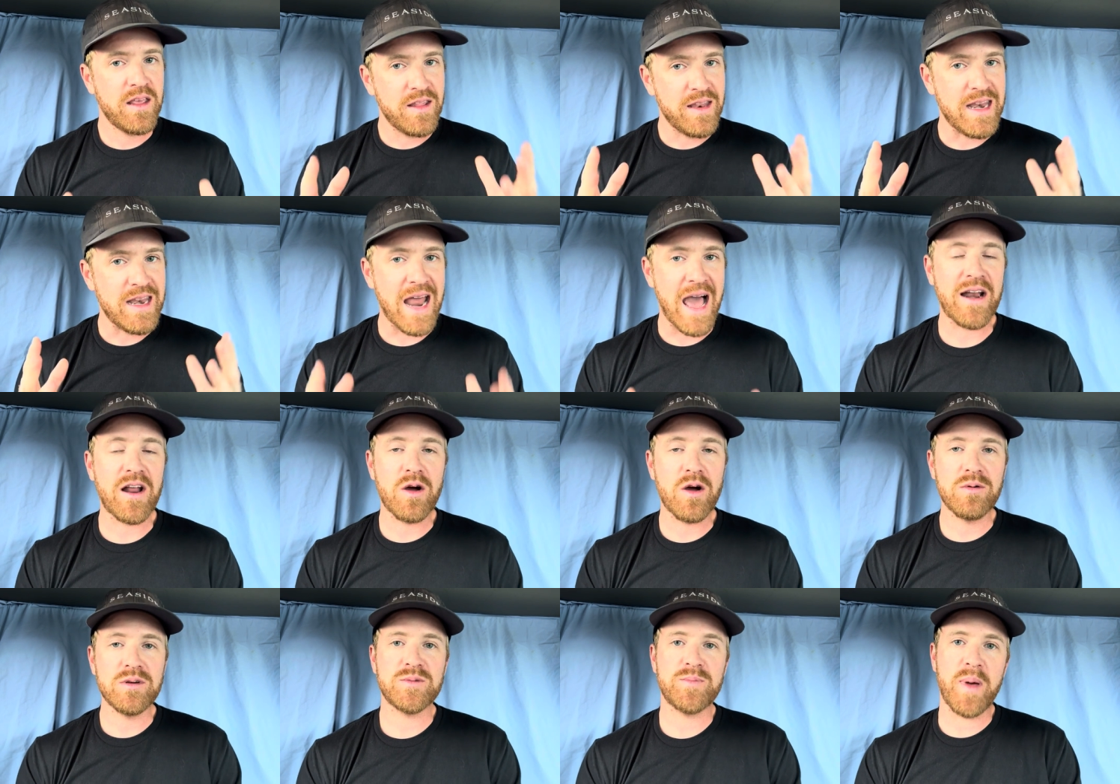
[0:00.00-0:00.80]
not
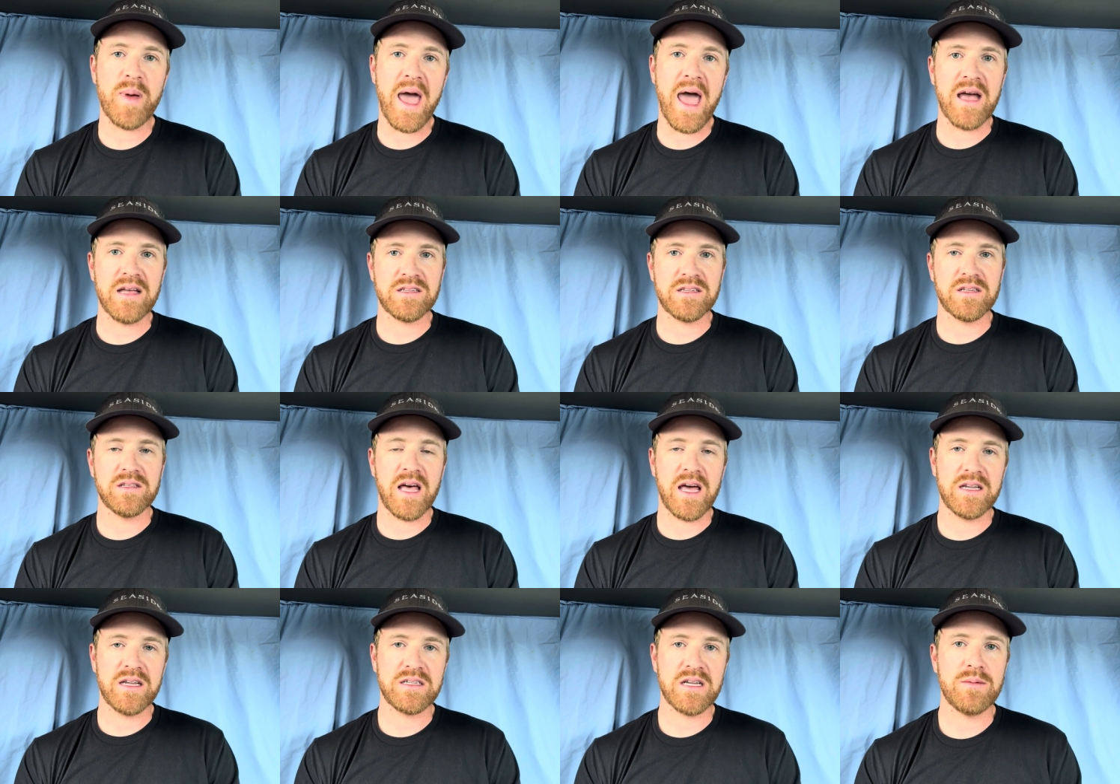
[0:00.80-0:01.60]
always bass. A
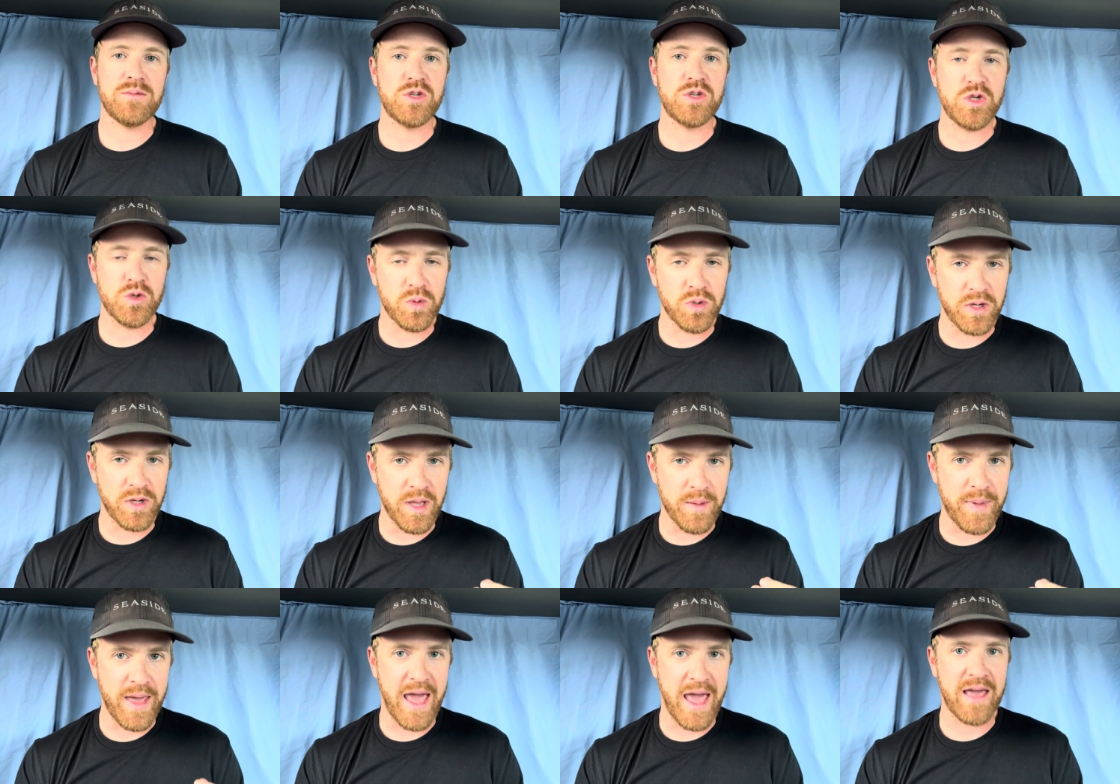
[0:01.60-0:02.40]
lot of times you will
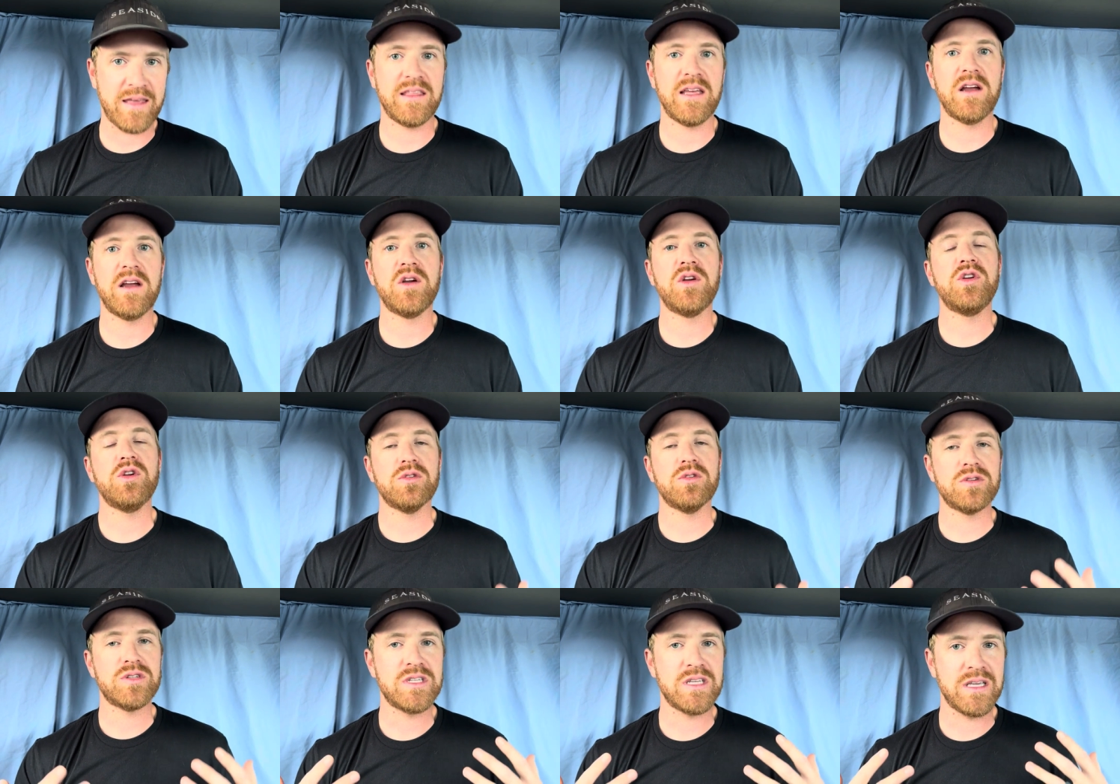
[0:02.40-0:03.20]
get back there,
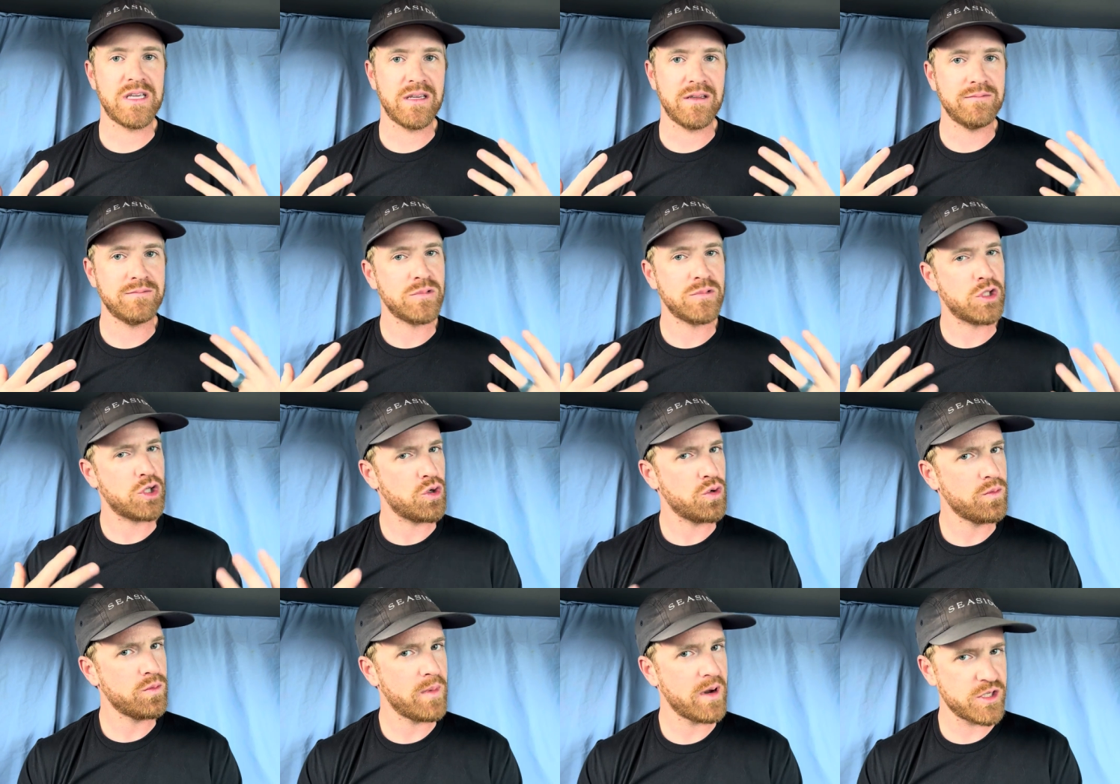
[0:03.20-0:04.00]
you're seeing
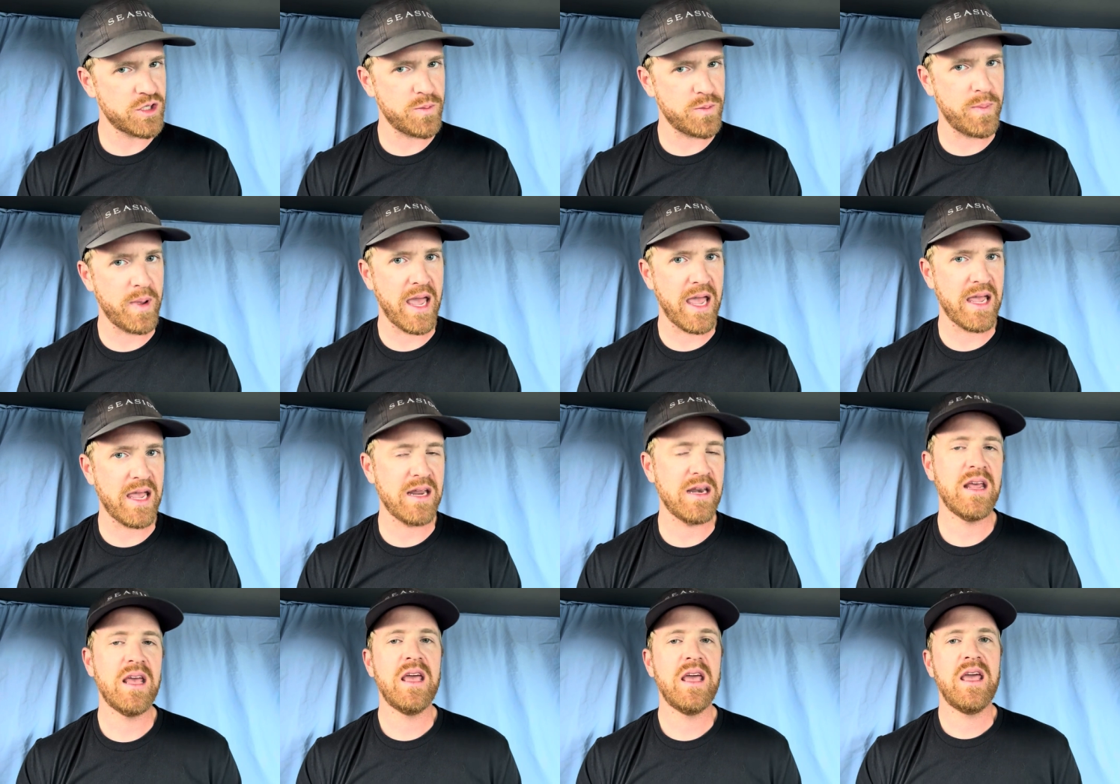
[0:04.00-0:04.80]
too much
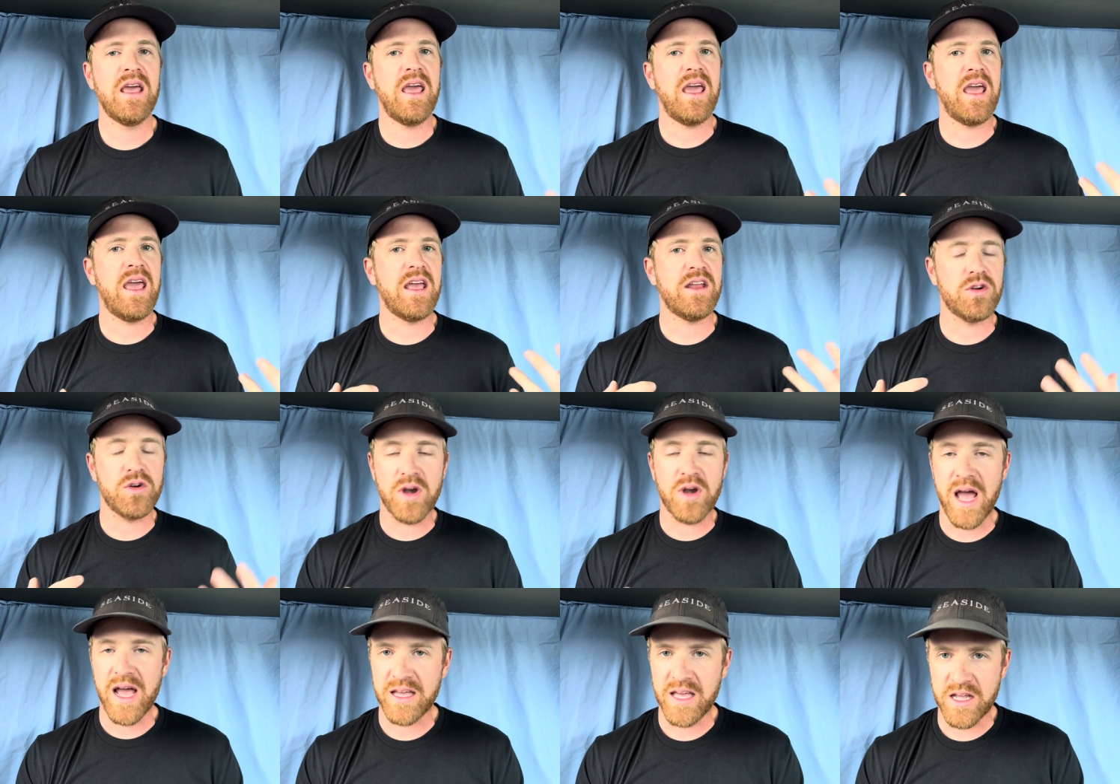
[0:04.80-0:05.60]
bait, and you're
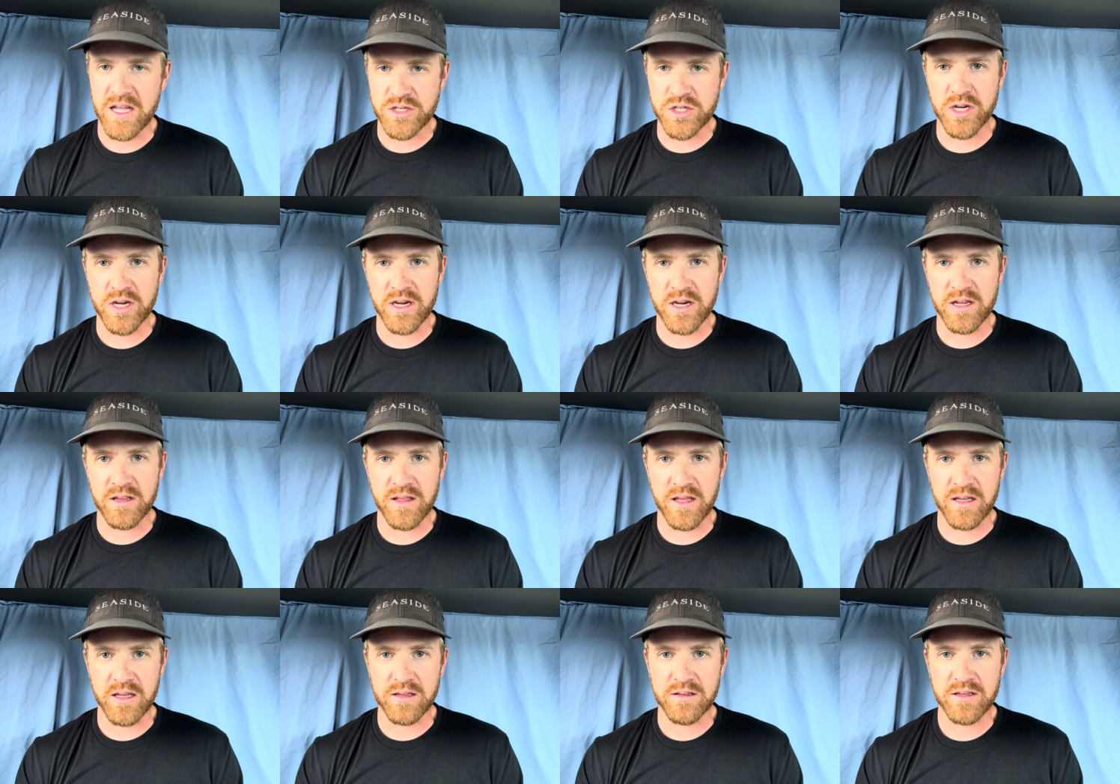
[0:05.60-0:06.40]
not catching
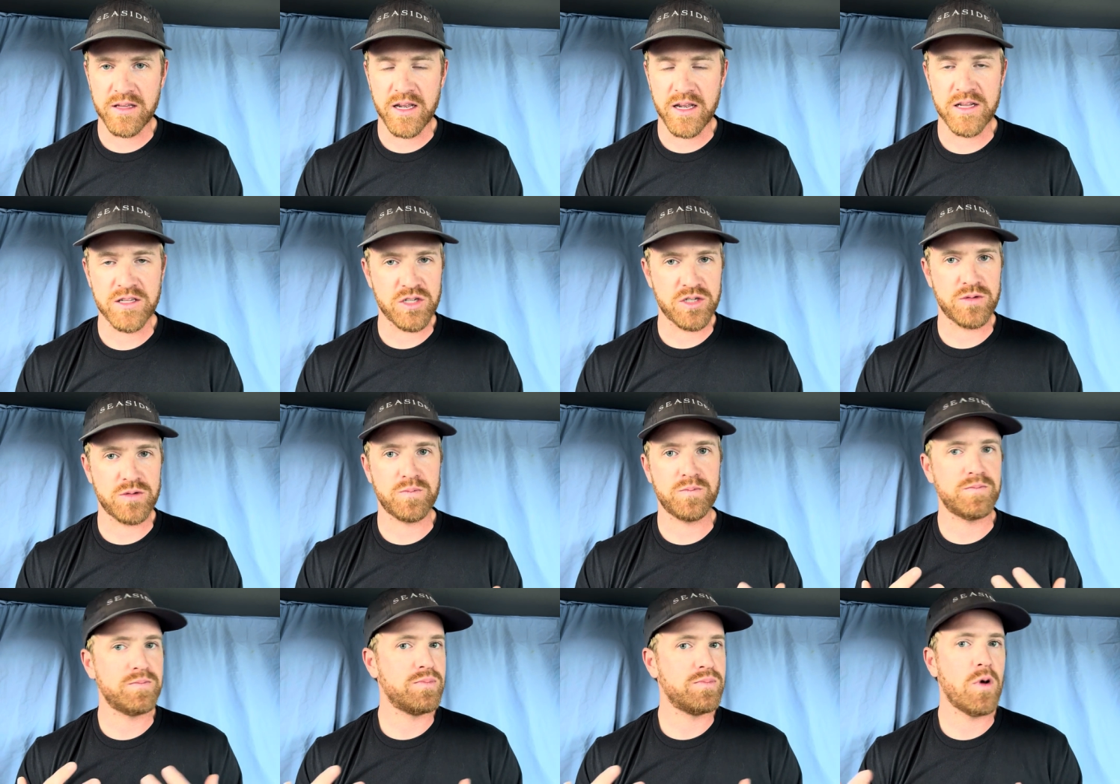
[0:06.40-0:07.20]
anything, and it's just
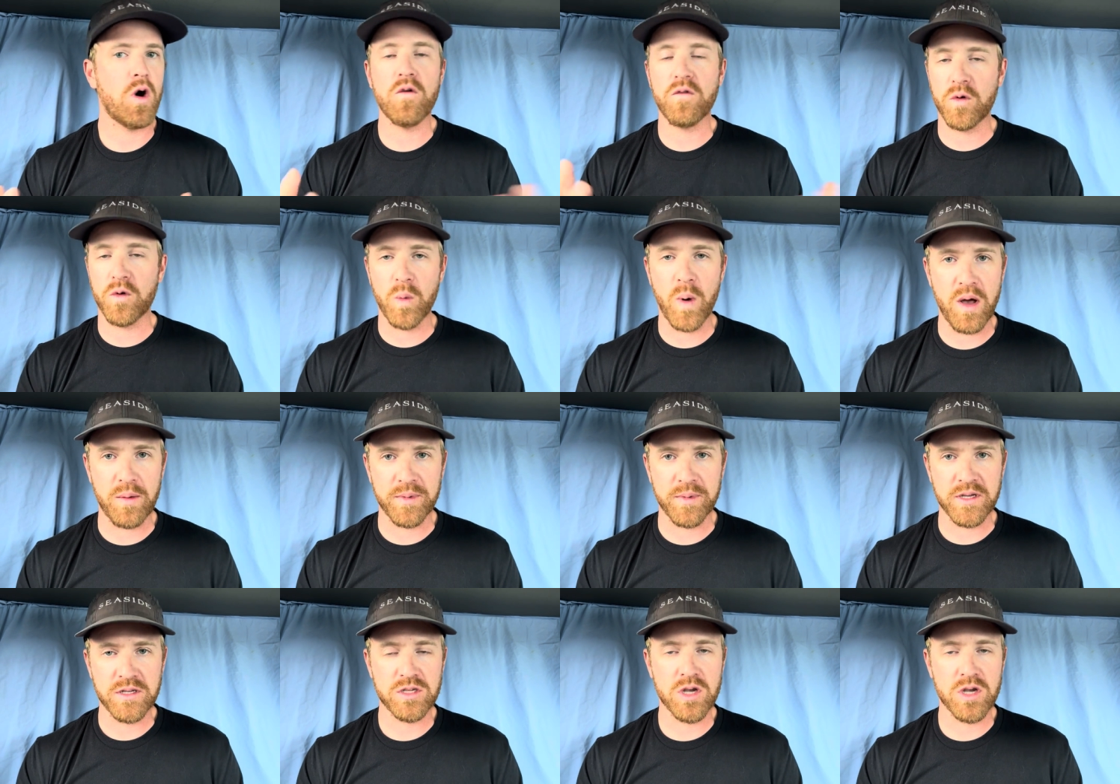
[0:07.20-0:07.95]
overwhelming.